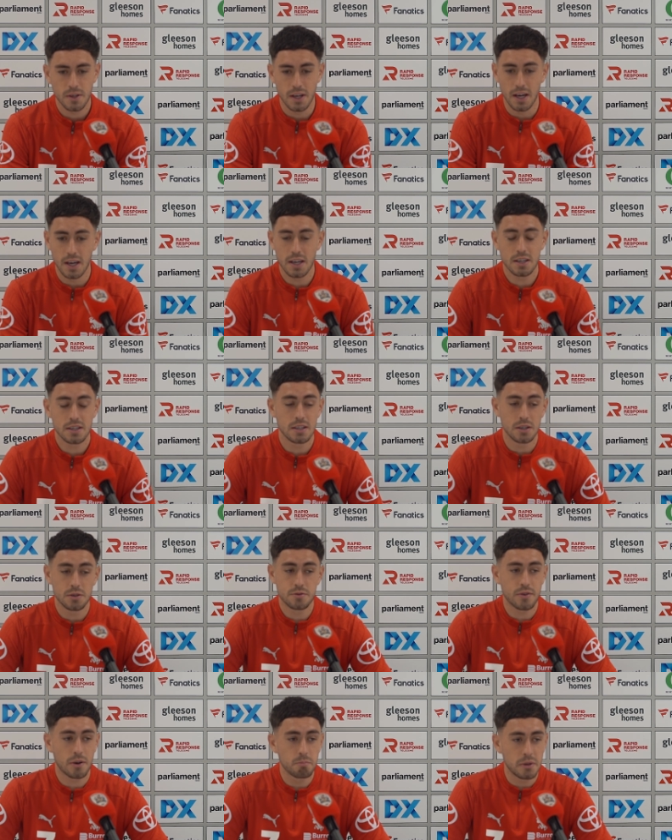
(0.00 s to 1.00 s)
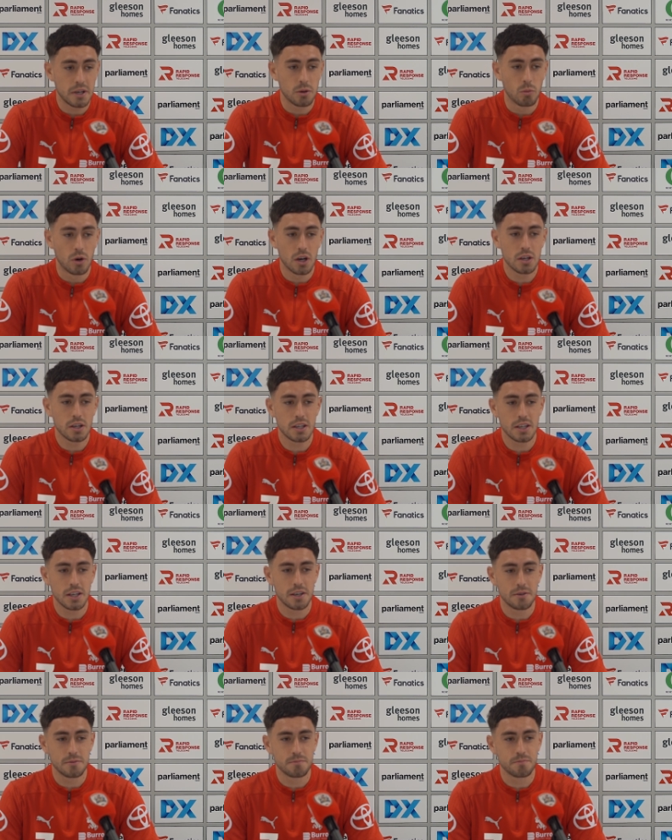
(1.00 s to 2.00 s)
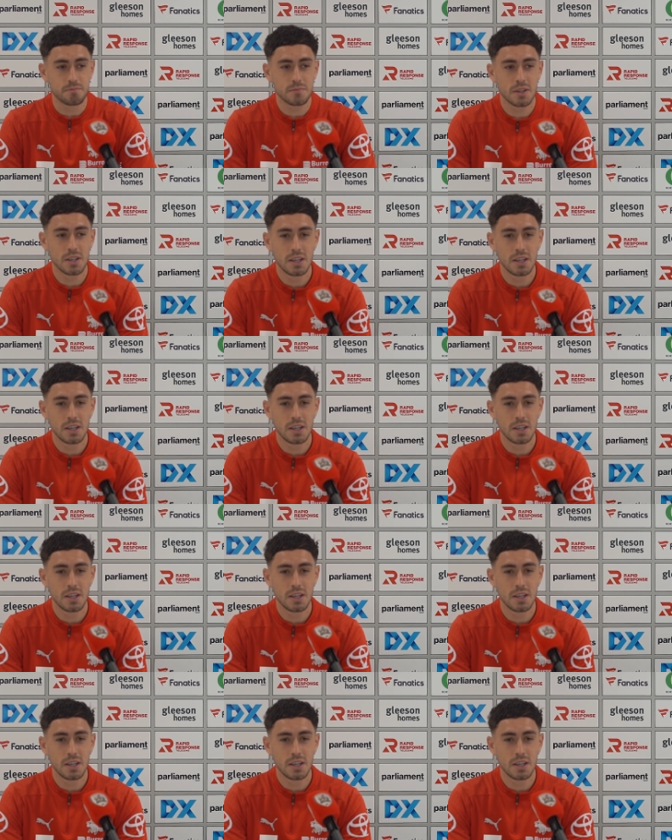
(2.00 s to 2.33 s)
Yeah, it was from minute one, and